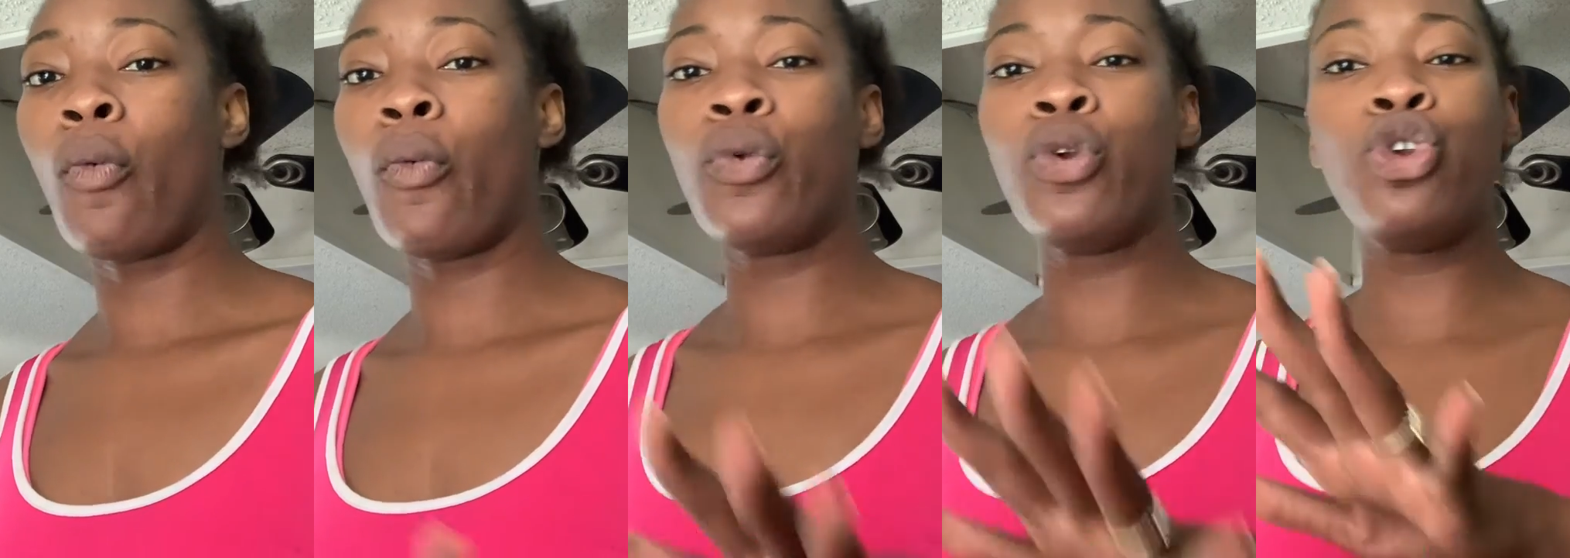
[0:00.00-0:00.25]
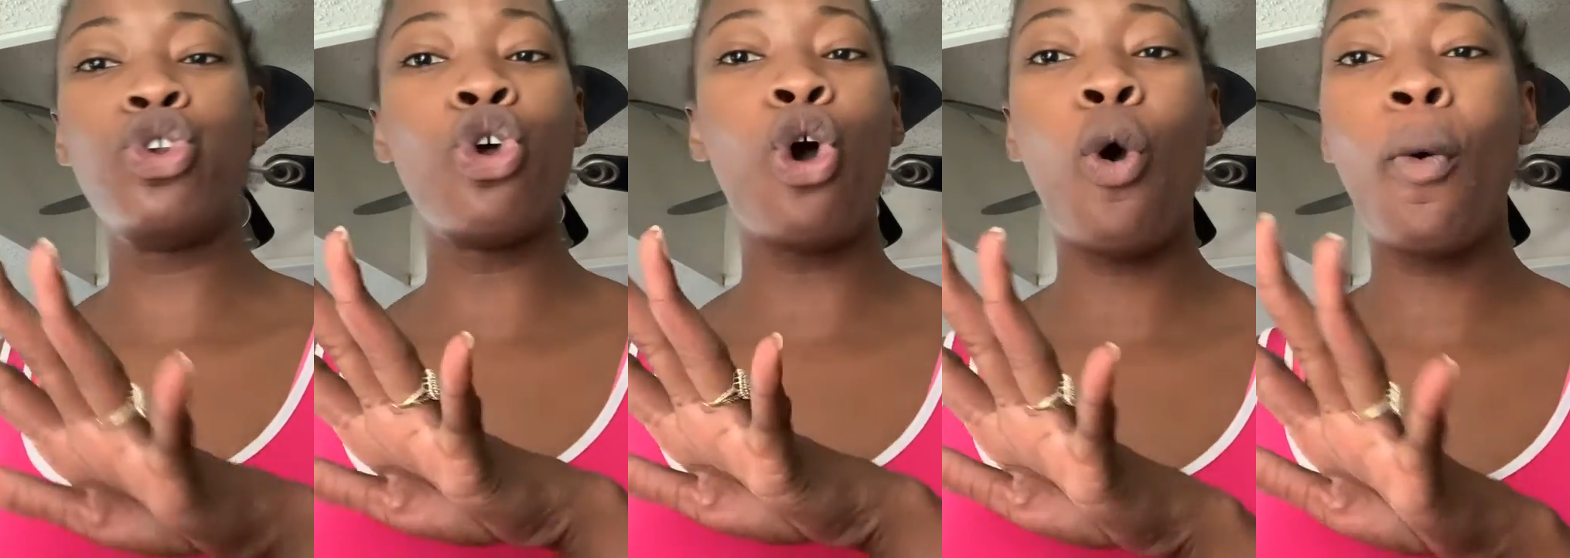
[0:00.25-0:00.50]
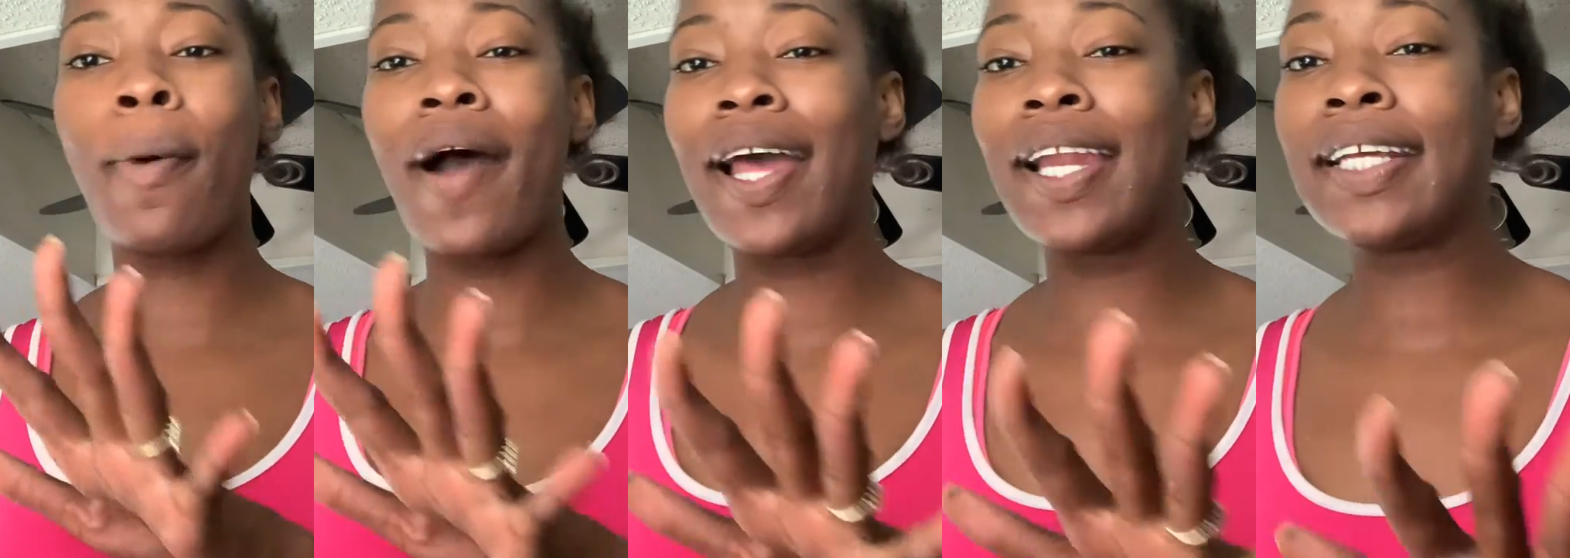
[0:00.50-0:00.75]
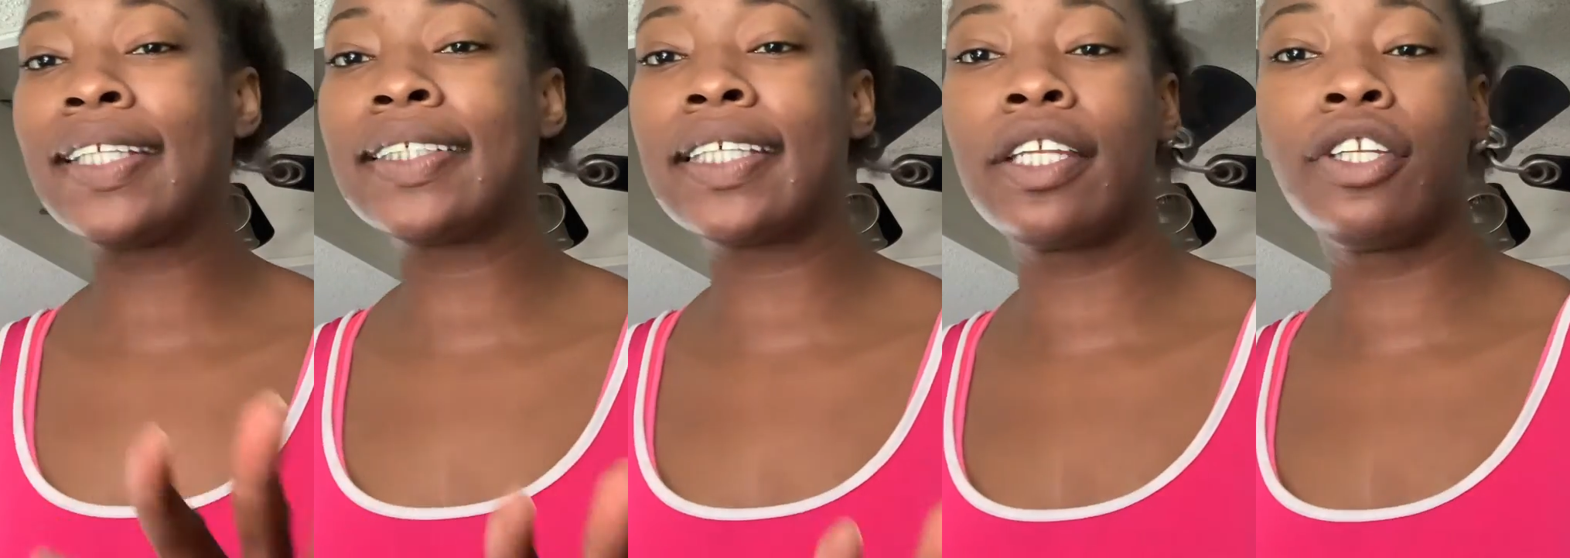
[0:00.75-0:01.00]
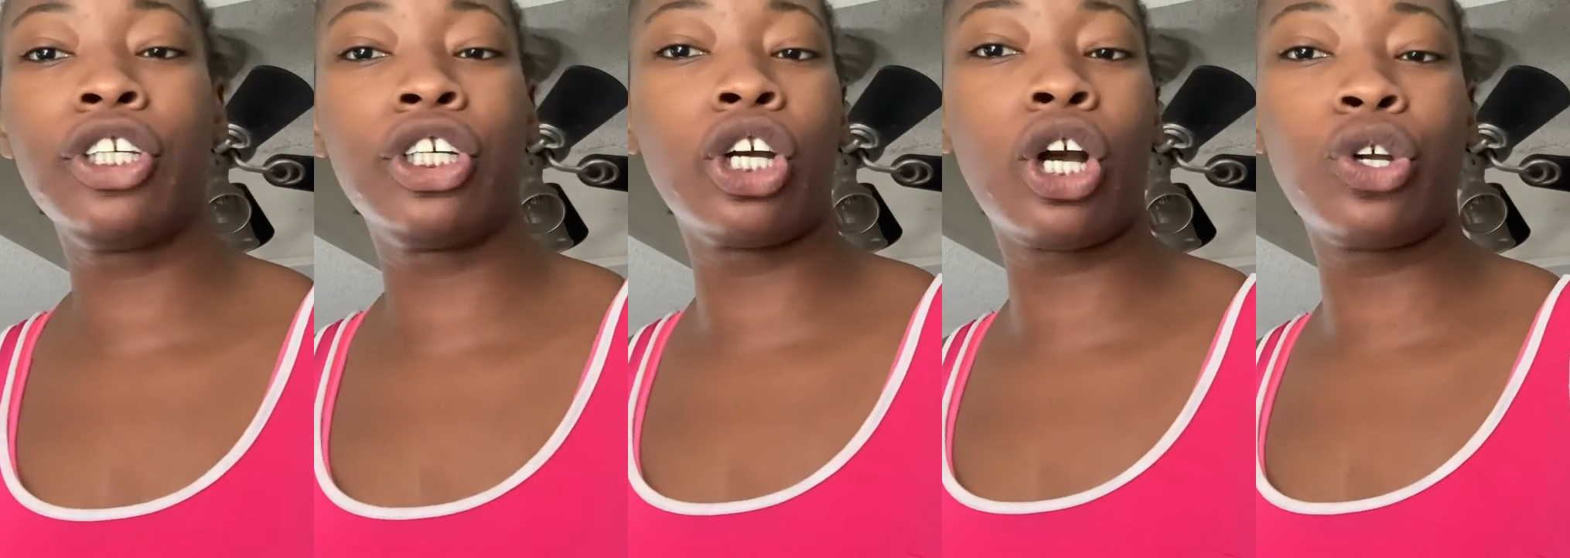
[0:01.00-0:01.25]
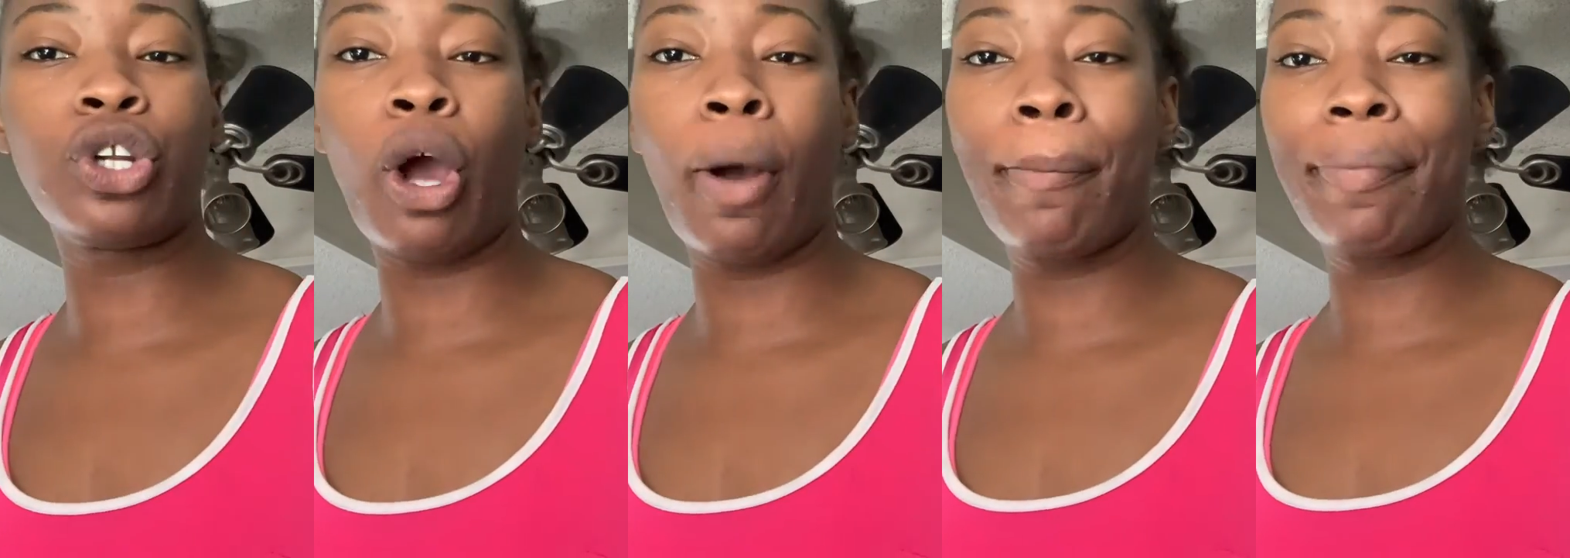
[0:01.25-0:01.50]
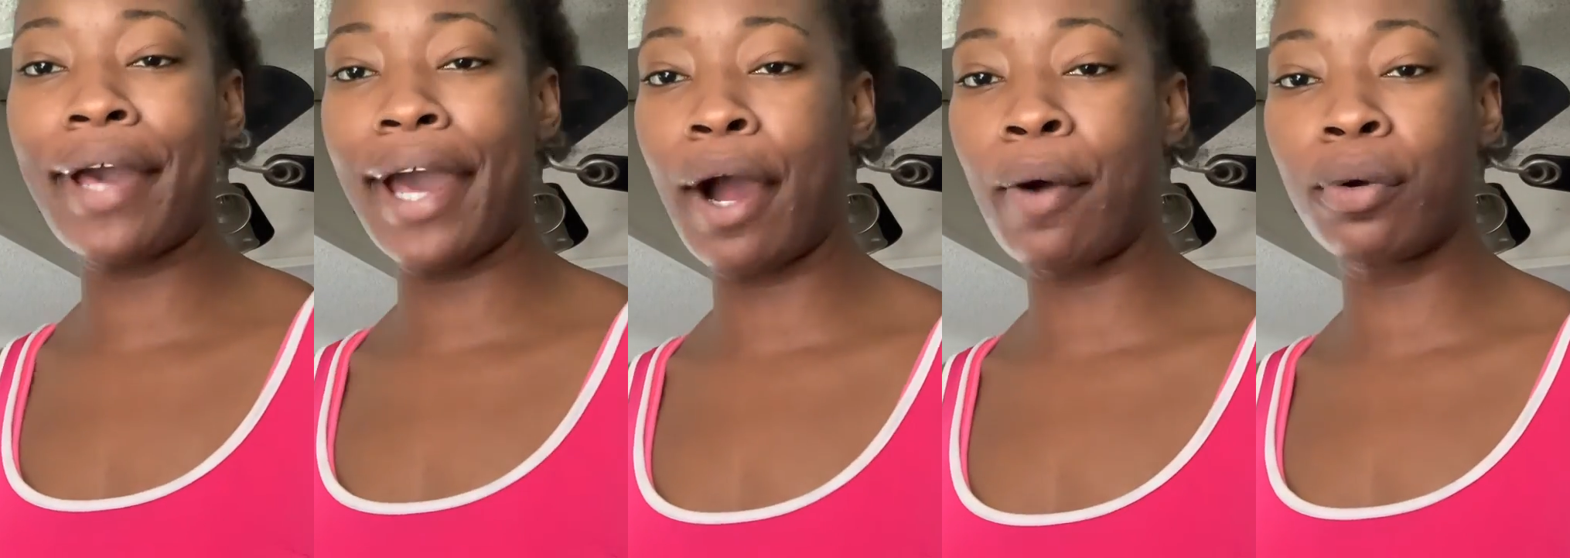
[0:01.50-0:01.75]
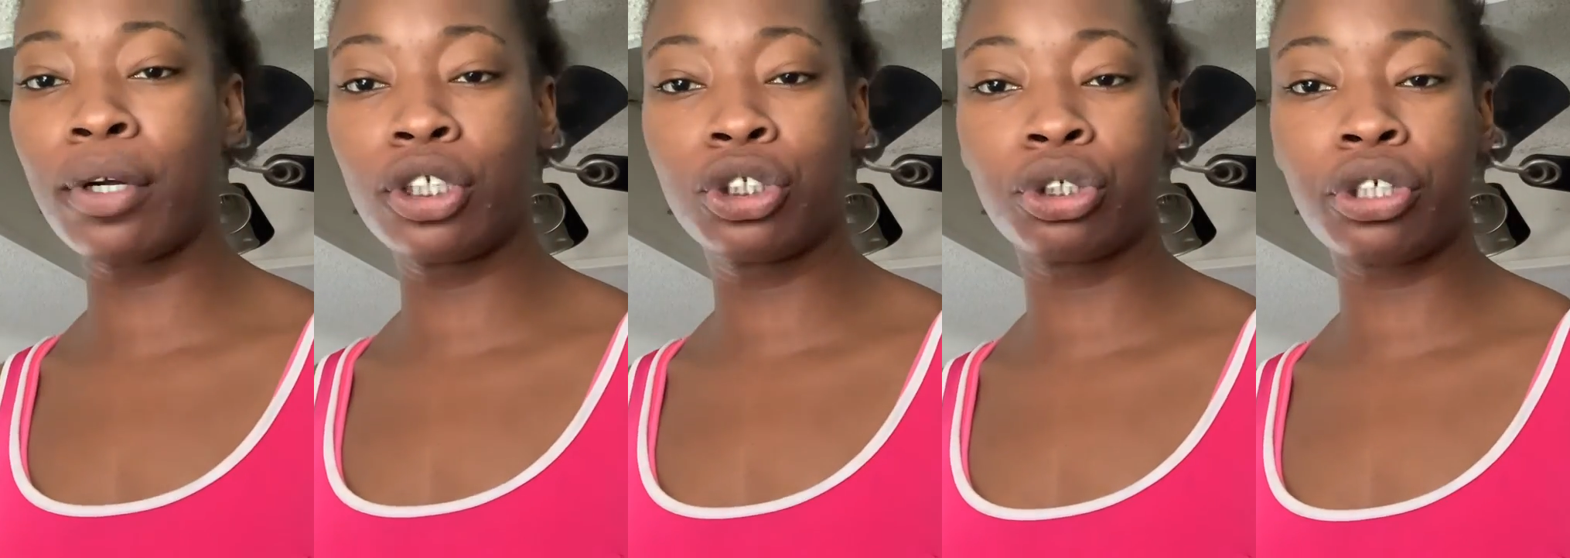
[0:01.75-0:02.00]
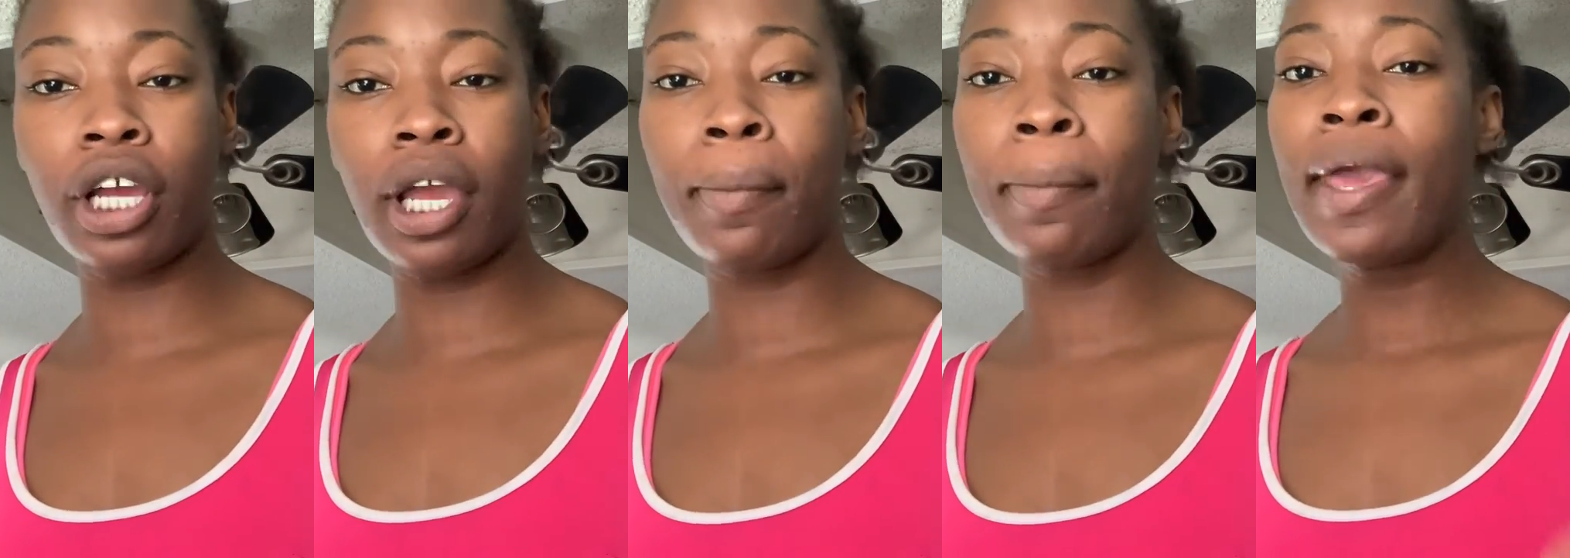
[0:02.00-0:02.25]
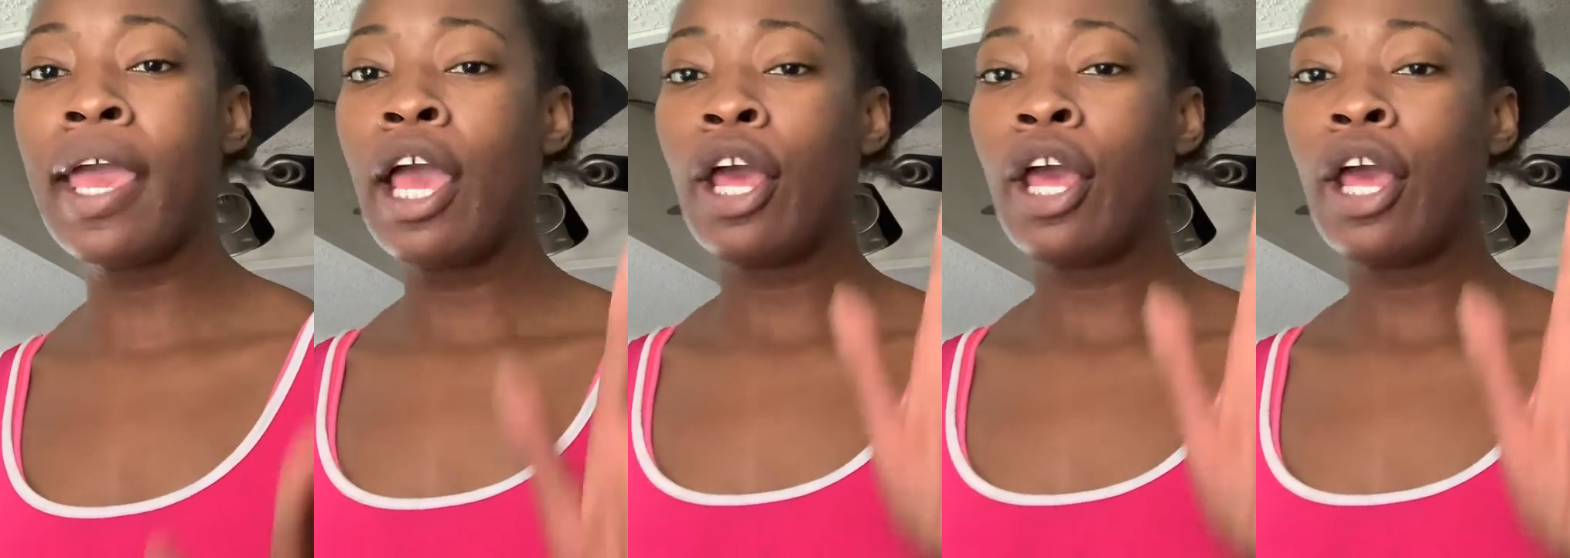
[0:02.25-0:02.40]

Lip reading: Nobody's in here on no power trip.